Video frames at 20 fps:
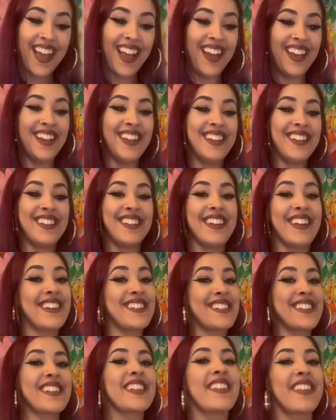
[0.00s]
and
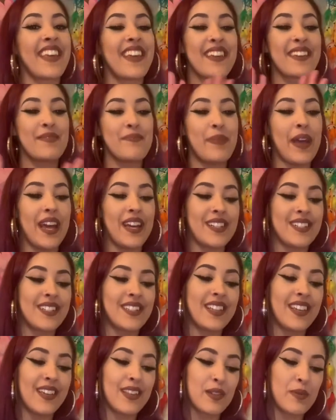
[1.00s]
not to, like, bash
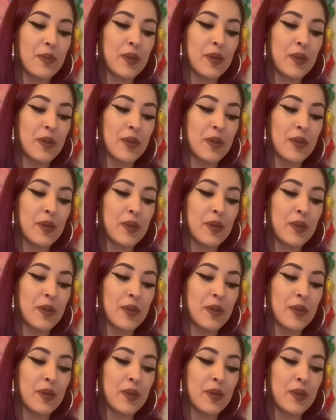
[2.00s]
the other